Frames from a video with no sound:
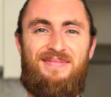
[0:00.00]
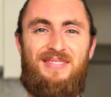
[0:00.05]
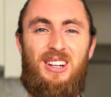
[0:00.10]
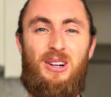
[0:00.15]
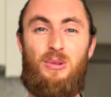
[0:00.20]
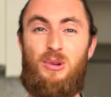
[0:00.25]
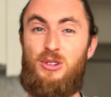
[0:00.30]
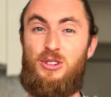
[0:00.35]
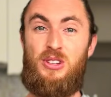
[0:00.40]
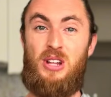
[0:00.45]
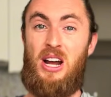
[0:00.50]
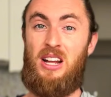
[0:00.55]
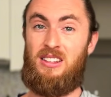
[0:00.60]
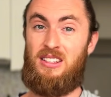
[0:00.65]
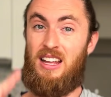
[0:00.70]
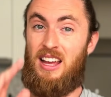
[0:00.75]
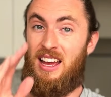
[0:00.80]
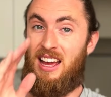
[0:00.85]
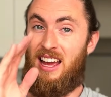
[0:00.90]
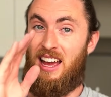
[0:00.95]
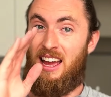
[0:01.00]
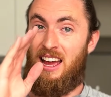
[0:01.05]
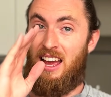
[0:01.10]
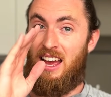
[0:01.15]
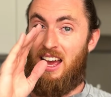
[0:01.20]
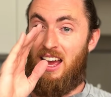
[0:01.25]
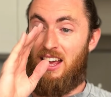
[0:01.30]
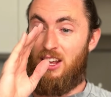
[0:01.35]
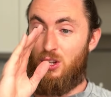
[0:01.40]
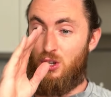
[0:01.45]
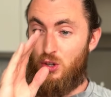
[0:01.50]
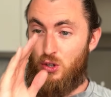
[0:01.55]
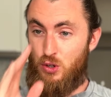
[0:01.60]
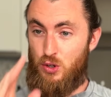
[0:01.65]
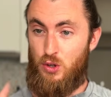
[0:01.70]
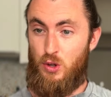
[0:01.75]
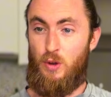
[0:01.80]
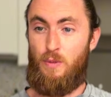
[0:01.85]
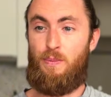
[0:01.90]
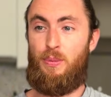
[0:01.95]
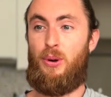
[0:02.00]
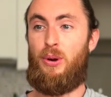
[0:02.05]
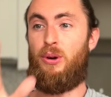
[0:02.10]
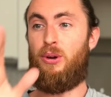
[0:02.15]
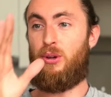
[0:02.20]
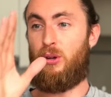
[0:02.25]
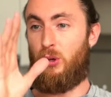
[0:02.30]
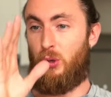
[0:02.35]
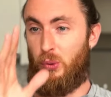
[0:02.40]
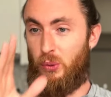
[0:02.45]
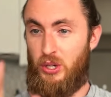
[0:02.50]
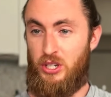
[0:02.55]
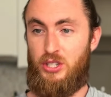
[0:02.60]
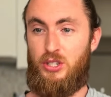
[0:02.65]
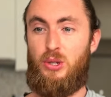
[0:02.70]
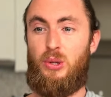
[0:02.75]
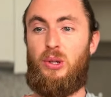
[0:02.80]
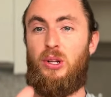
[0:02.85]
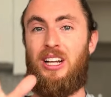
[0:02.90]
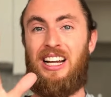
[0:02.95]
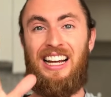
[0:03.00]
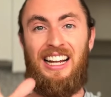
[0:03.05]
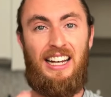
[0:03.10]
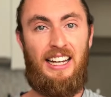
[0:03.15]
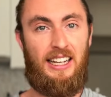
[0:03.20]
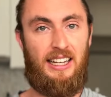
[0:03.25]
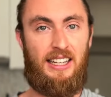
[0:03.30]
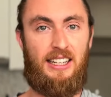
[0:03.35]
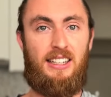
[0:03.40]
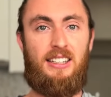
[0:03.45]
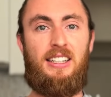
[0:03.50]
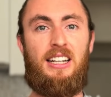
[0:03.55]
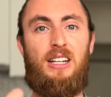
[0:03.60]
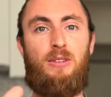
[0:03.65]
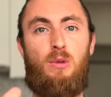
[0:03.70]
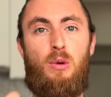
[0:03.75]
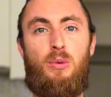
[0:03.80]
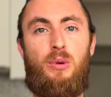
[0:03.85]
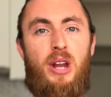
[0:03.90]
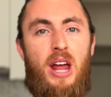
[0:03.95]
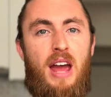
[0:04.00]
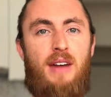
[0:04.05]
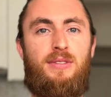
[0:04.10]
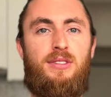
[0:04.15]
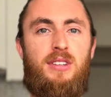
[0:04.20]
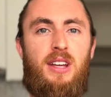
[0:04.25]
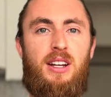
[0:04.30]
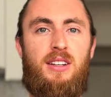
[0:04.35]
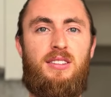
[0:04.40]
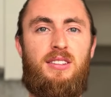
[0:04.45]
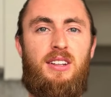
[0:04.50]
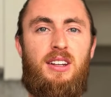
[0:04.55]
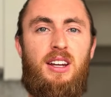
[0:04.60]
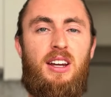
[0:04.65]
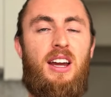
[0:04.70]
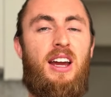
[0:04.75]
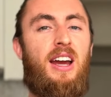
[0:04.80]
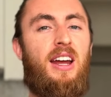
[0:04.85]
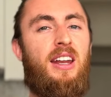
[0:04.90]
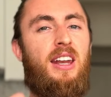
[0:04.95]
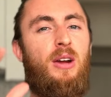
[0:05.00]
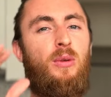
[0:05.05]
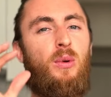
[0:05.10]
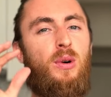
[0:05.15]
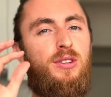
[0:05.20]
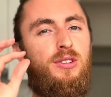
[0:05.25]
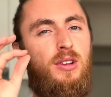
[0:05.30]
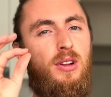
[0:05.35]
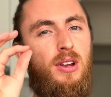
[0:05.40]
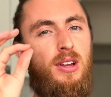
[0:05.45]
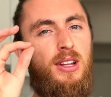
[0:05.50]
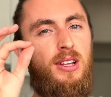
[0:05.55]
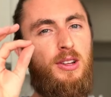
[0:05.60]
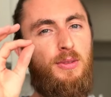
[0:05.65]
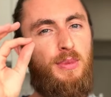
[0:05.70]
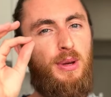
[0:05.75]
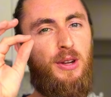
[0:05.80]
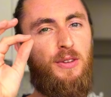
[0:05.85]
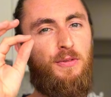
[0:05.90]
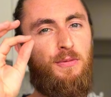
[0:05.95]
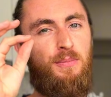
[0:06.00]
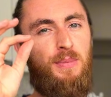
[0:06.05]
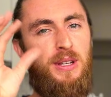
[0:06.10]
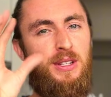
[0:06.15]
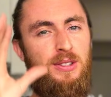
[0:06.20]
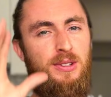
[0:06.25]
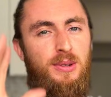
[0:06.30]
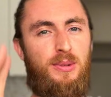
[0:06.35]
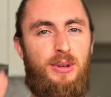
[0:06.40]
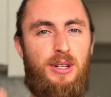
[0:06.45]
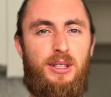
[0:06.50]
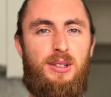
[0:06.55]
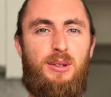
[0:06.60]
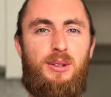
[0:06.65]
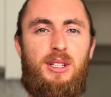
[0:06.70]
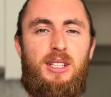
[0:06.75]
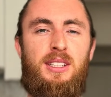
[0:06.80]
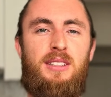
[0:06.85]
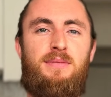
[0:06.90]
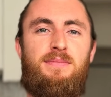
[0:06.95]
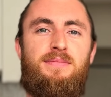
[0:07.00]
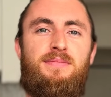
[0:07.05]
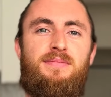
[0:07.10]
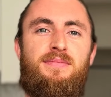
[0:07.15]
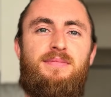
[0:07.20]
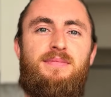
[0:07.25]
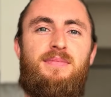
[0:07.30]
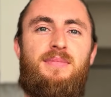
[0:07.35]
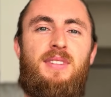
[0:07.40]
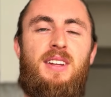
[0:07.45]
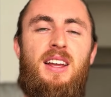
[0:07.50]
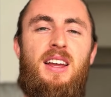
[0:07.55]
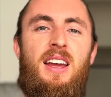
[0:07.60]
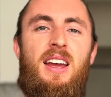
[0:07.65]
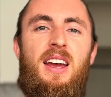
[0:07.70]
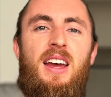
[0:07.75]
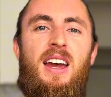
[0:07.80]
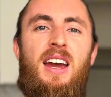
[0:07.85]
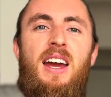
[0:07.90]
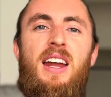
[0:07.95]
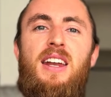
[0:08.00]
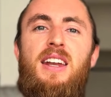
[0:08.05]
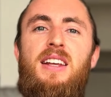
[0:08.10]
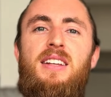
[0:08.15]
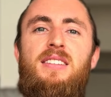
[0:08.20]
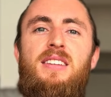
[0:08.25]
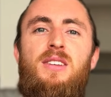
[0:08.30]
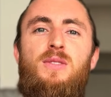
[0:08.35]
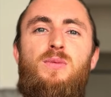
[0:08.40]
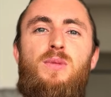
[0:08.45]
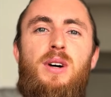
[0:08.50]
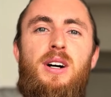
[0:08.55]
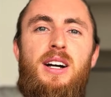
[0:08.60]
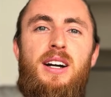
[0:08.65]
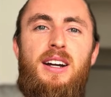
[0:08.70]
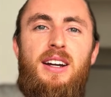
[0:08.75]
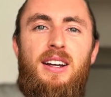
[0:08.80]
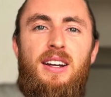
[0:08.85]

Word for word: It was not super crystal clear that we would have sex, and there was a little bit of mystery to it. And this is why